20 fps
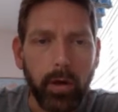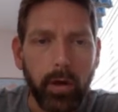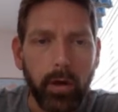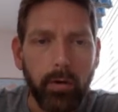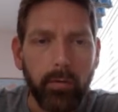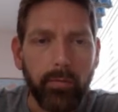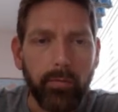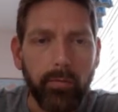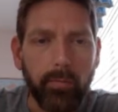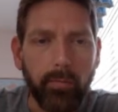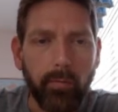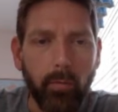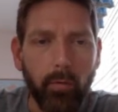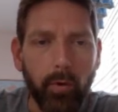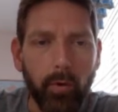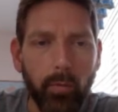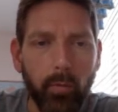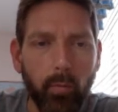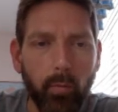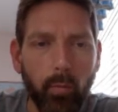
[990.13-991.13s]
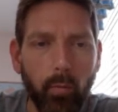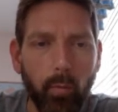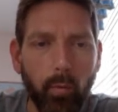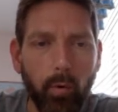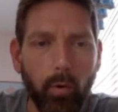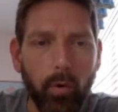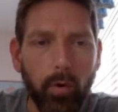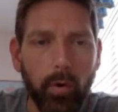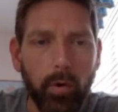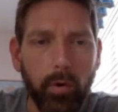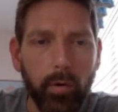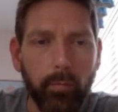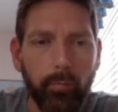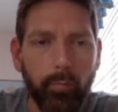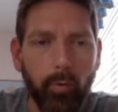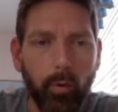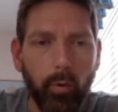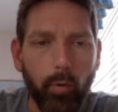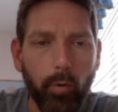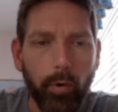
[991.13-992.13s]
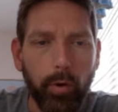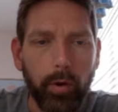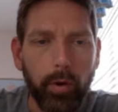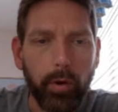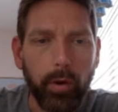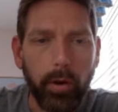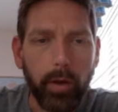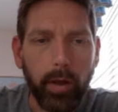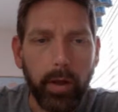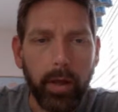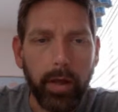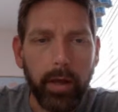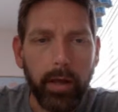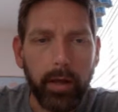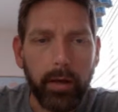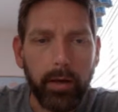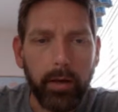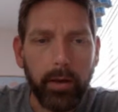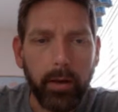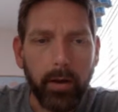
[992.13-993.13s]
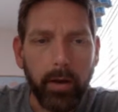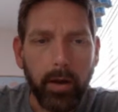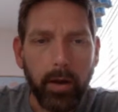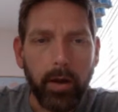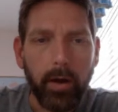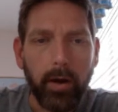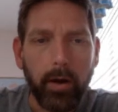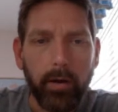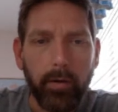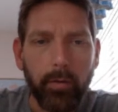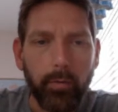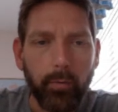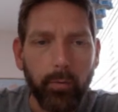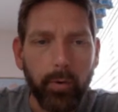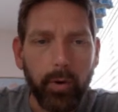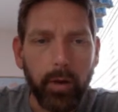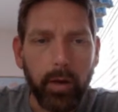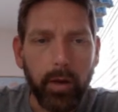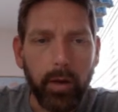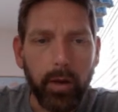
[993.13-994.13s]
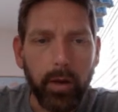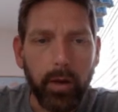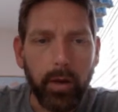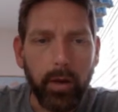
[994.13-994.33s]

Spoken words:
41.83